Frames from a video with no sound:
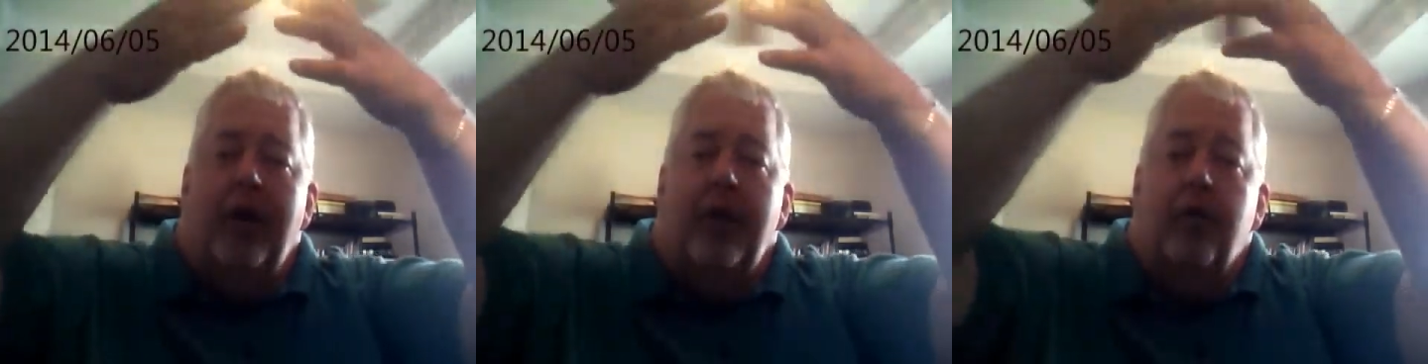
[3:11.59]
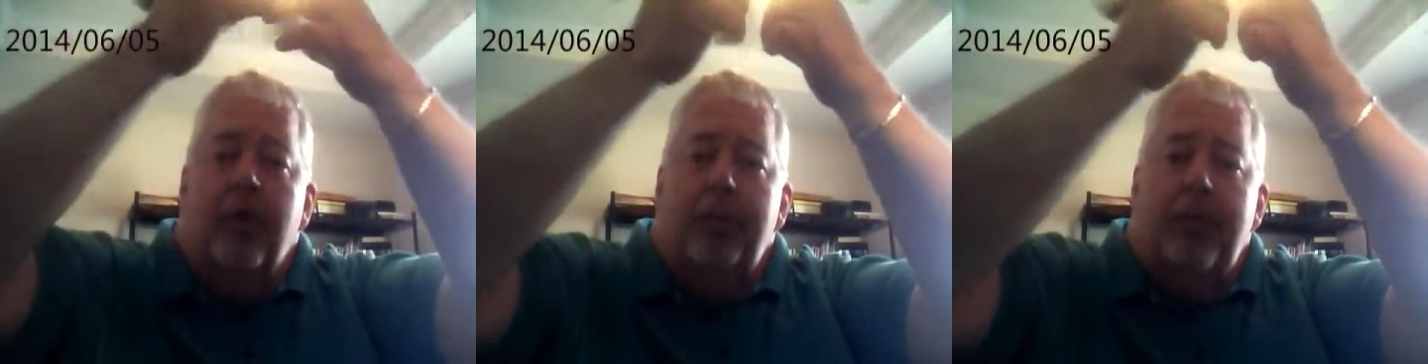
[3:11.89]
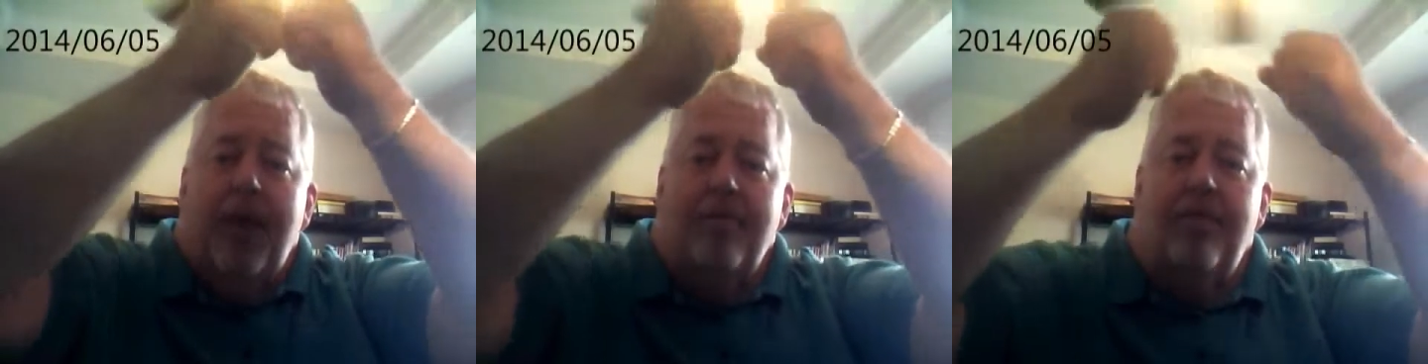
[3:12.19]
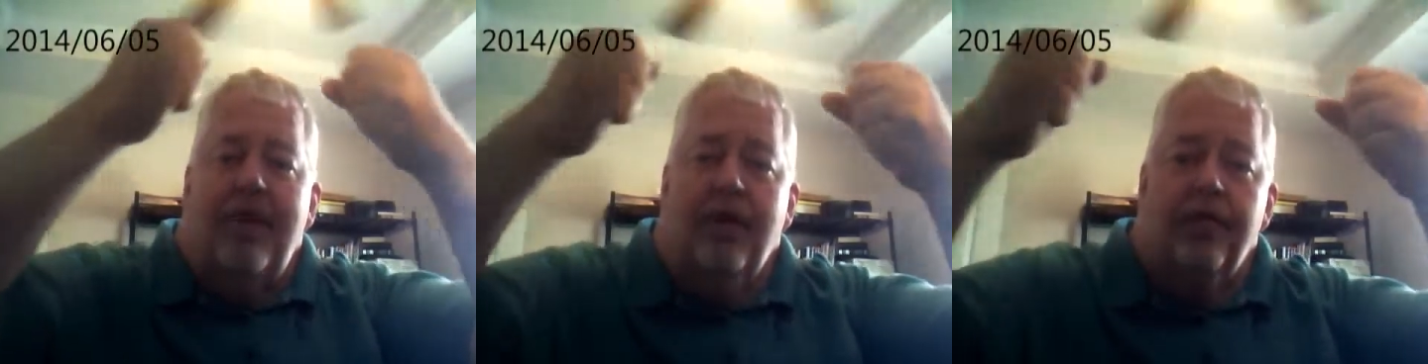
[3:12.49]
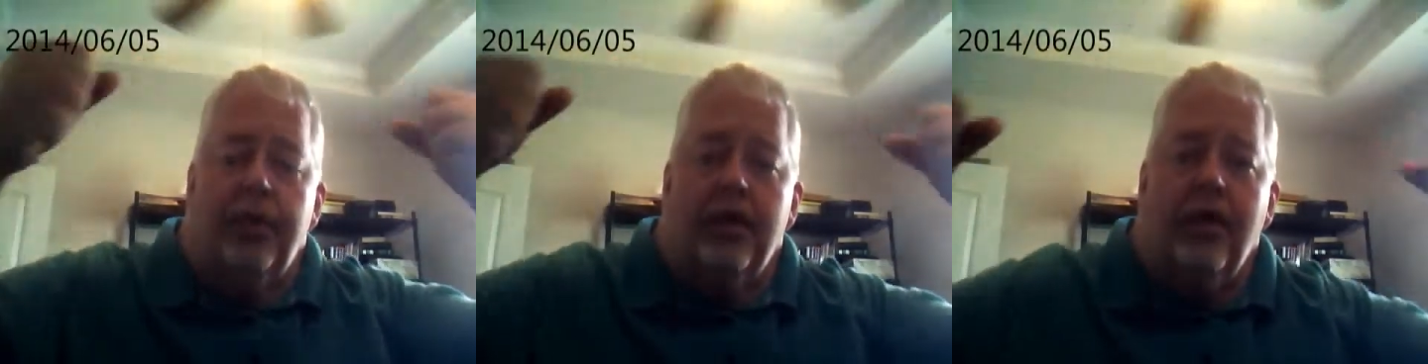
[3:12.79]
He ripped that veil
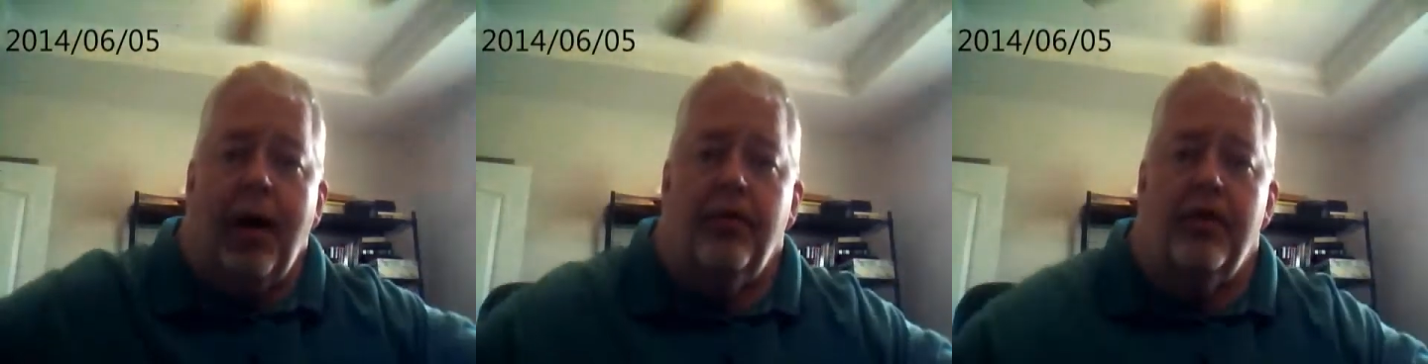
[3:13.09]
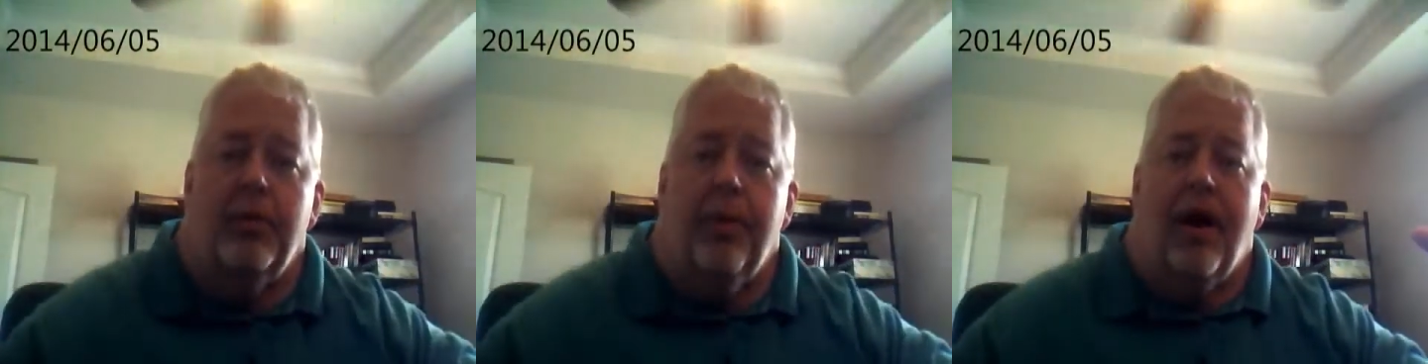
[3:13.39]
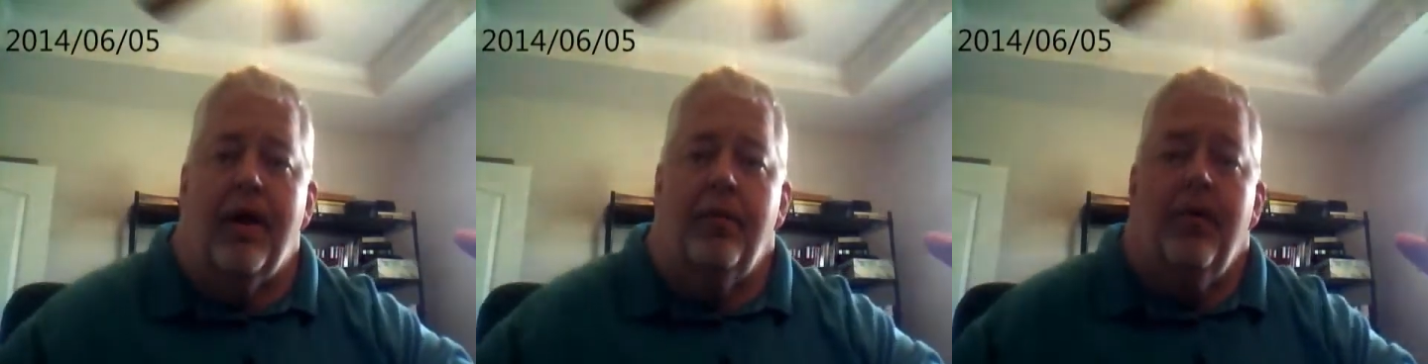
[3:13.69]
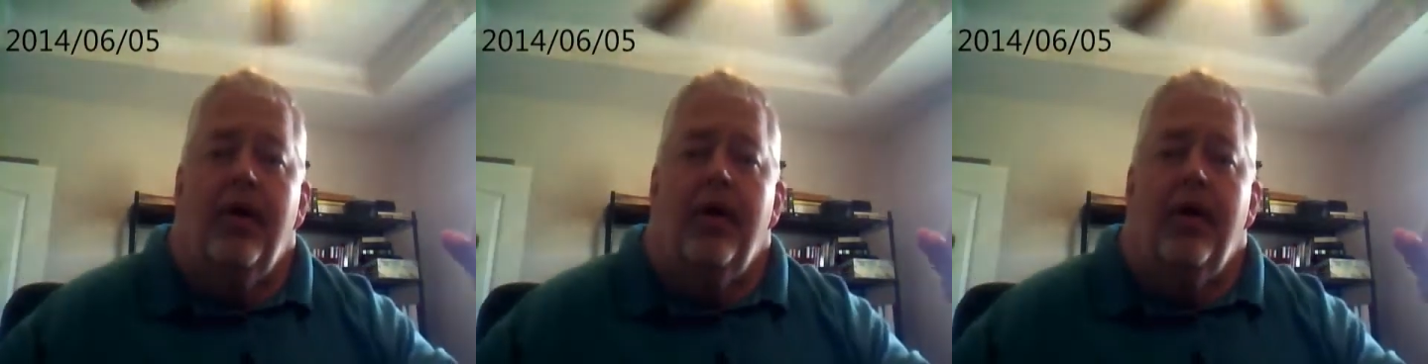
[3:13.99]
from the top to the bottom,